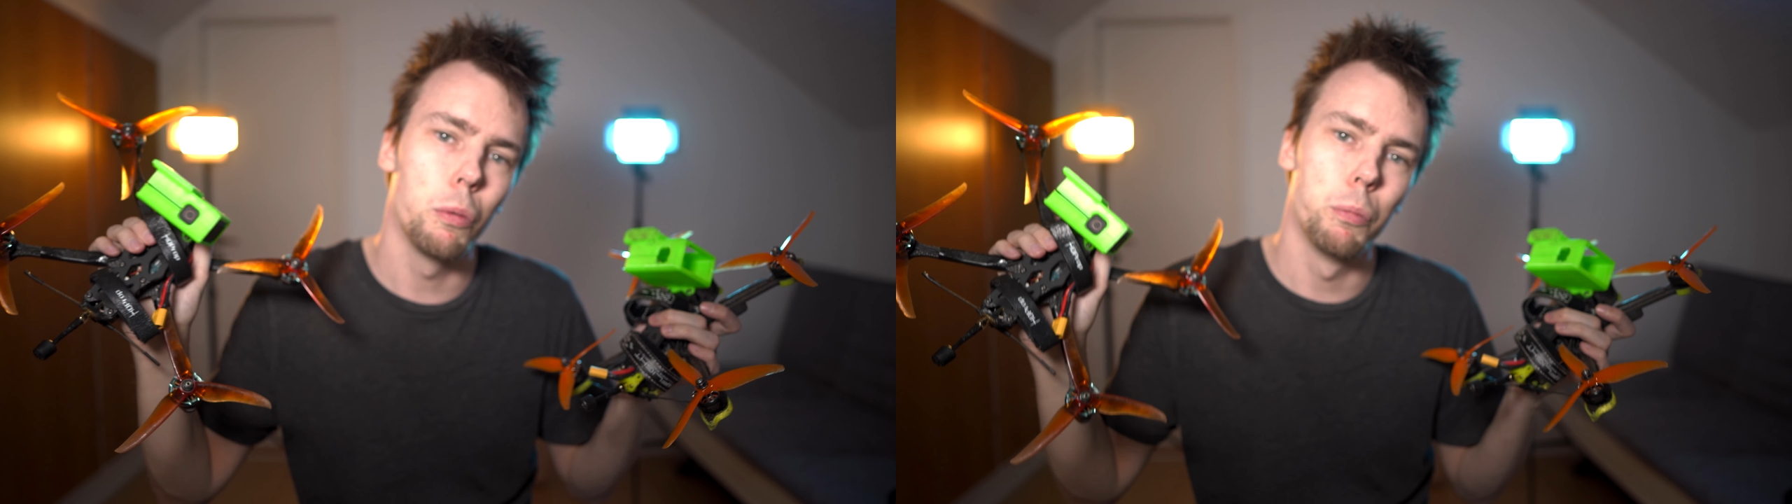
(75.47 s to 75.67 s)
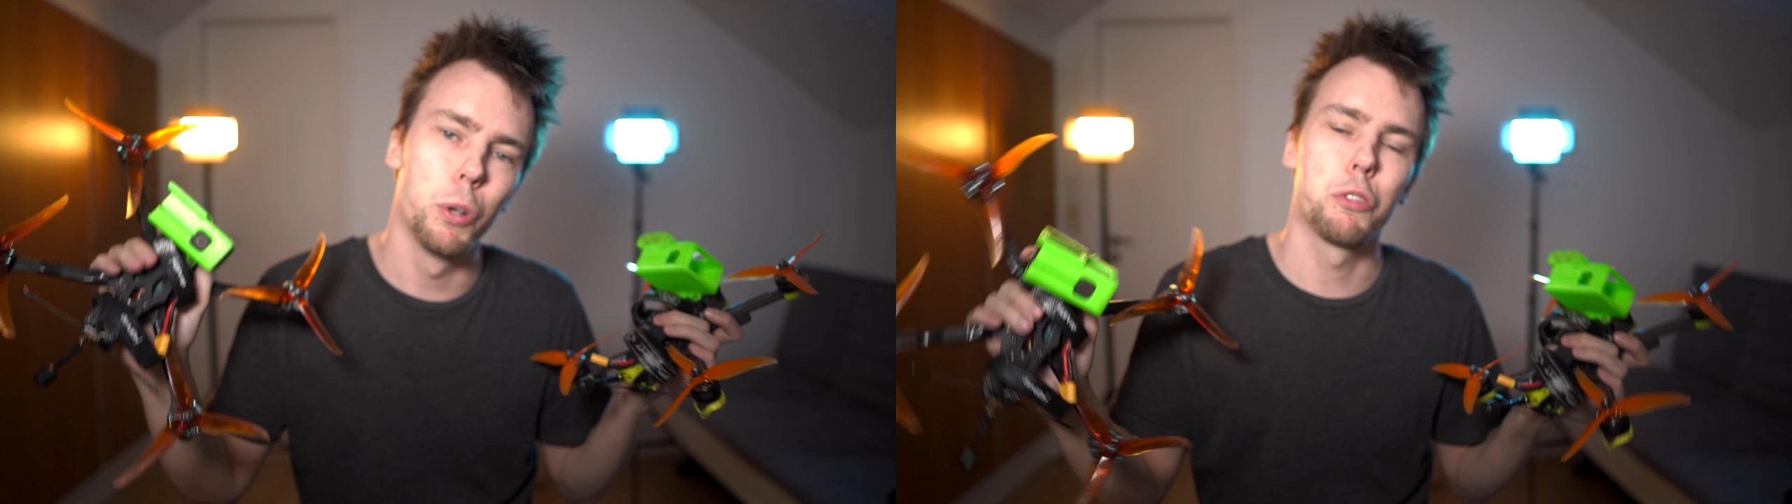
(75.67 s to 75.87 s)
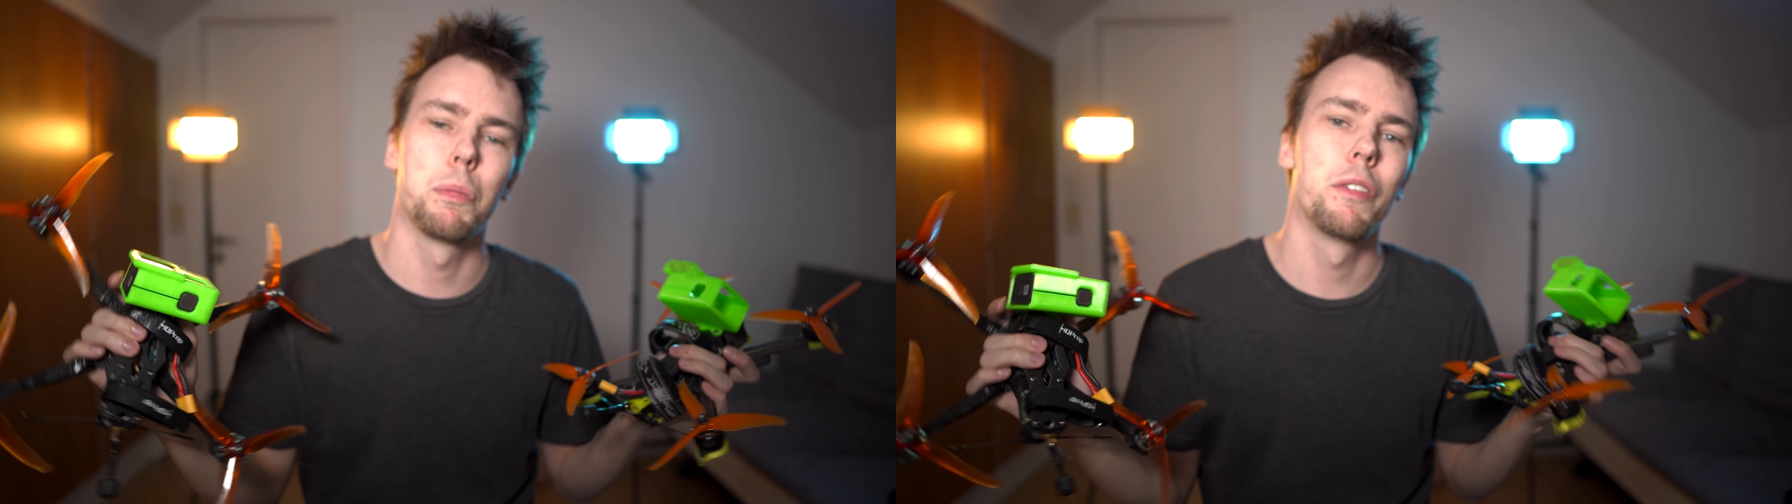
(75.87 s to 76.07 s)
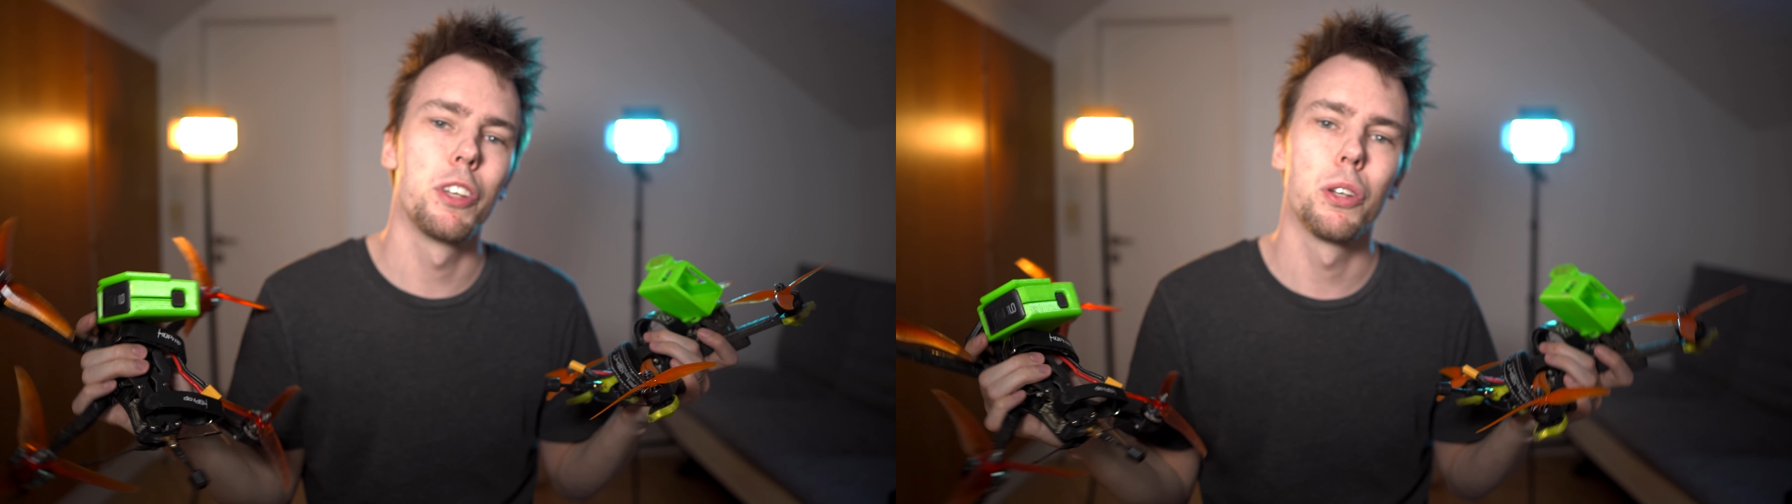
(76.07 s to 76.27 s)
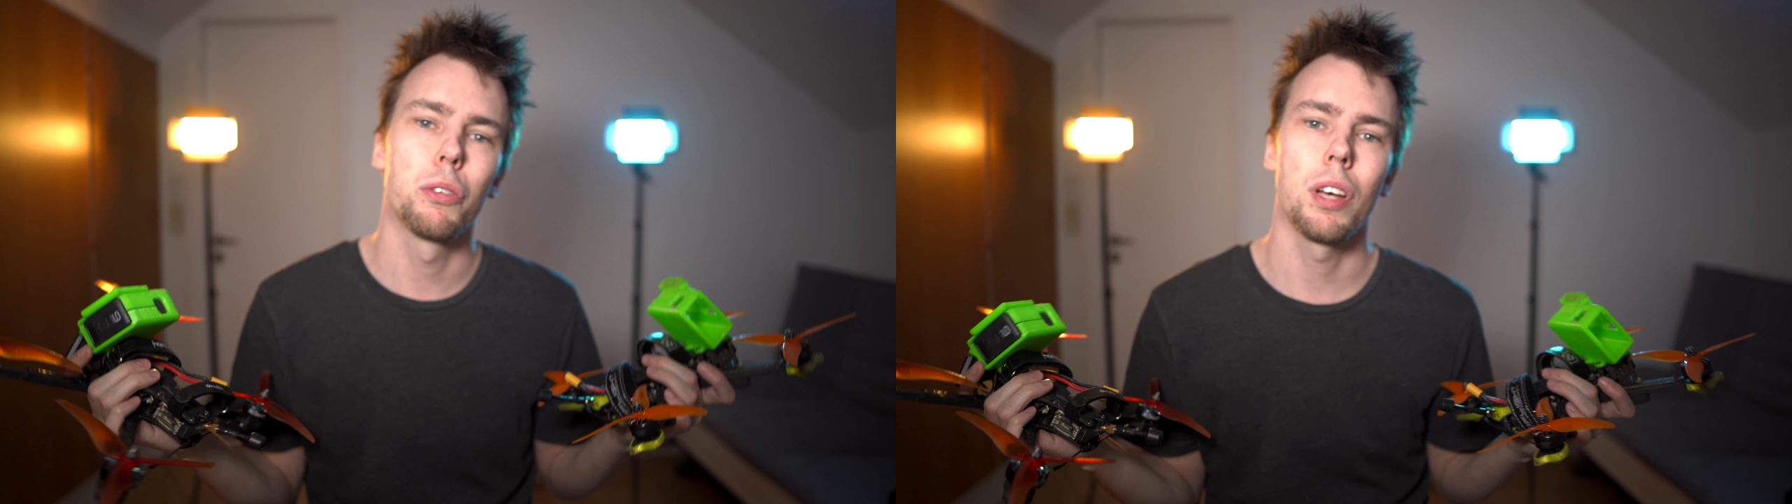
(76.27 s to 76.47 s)
Most of my
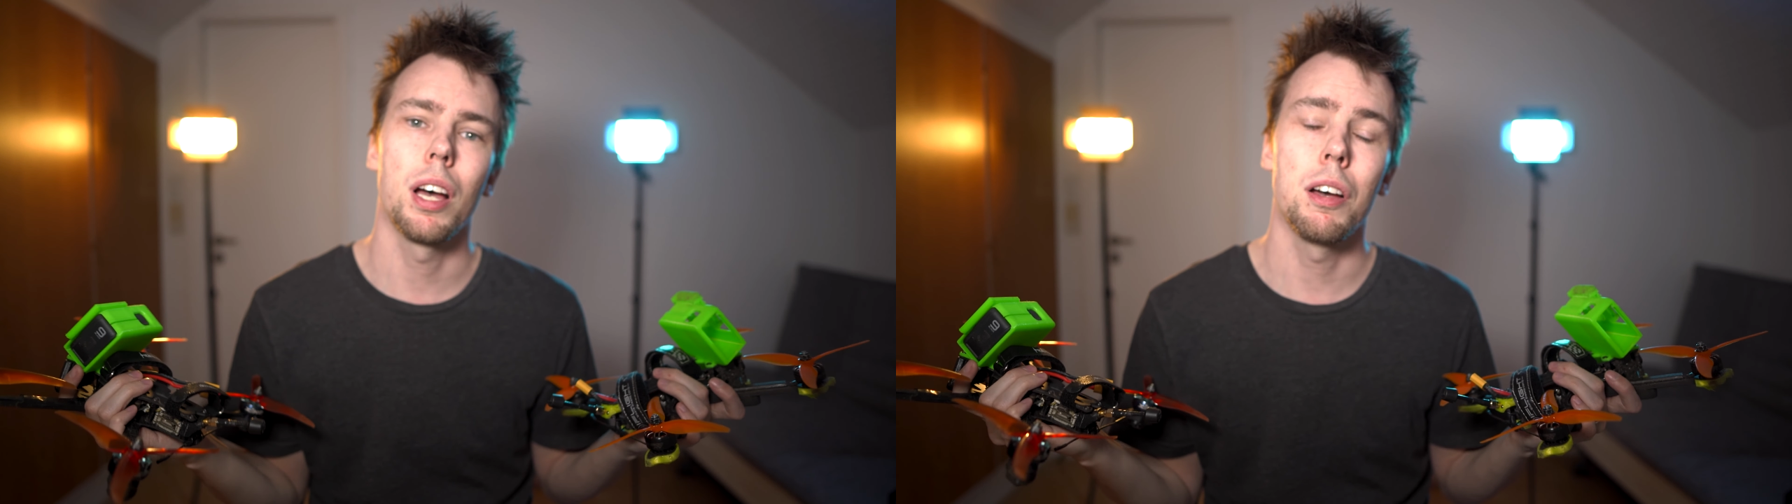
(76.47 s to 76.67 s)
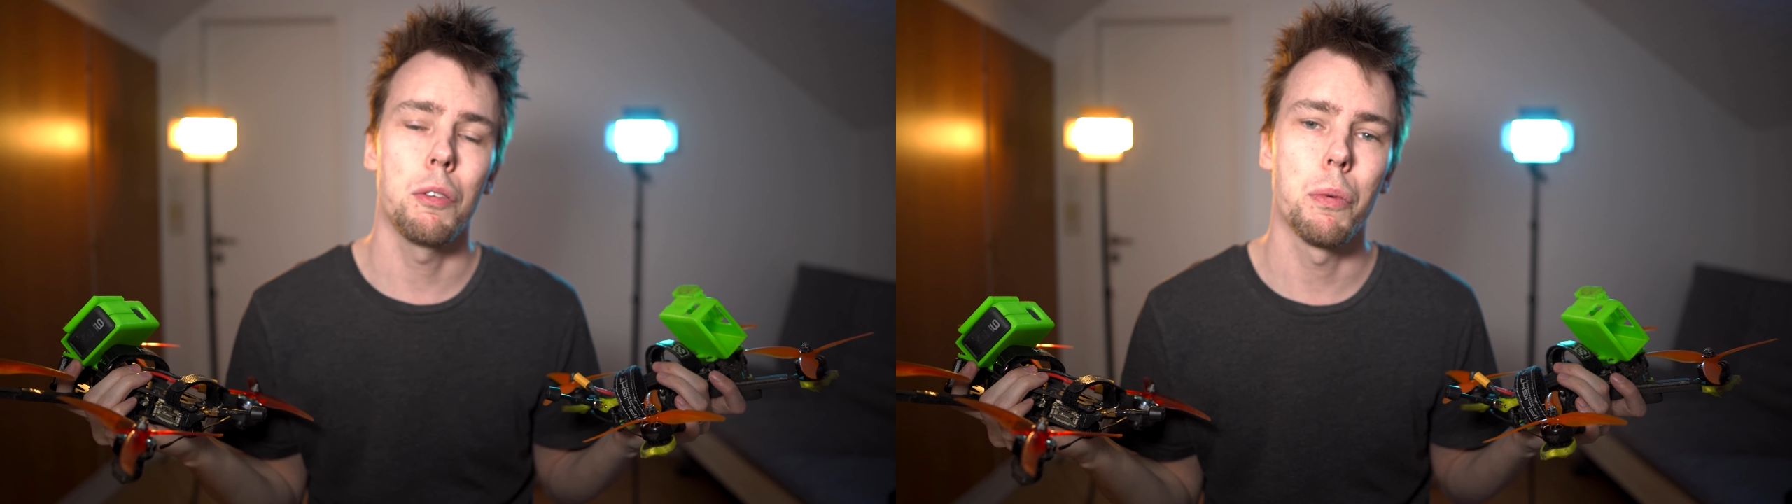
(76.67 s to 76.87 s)
videos are